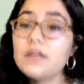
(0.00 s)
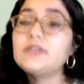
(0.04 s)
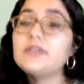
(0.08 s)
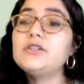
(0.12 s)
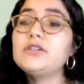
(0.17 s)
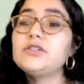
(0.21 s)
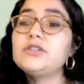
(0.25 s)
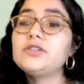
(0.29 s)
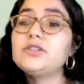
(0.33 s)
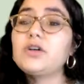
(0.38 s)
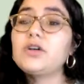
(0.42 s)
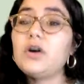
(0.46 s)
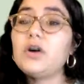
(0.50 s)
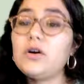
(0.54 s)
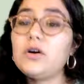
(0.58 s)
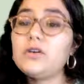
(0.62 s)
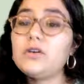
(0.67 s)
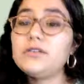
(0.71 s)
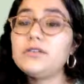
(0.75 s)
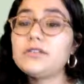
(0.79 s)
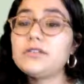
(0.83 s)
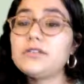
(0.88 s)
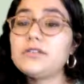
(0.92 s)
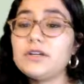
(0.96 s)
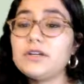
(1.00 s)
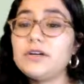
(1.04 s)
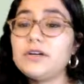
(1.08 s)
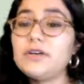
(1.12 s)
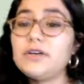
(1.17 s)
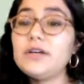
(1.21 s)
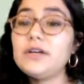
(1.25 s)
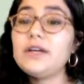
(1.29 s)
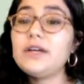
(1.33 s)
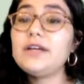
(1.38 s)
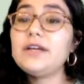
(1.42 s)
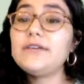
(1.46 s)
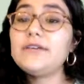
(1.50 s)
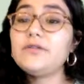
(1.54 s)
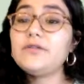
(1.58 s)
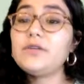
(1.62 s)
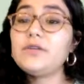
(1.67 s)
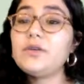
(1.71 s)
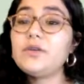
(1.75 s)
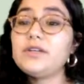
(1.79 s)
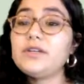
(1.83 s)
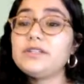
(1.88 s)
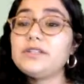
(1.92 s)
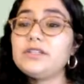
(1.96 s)
There's also, if we
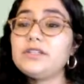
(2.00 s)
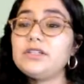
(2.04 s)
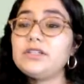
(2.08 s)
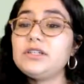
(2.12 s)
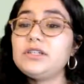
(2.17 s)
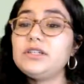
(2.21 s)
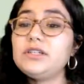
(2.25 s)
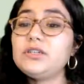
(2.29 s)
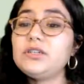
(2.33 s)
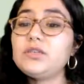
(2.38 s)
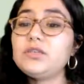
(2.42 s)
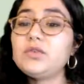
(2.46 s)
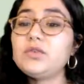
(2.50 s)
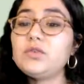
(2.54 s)
want to,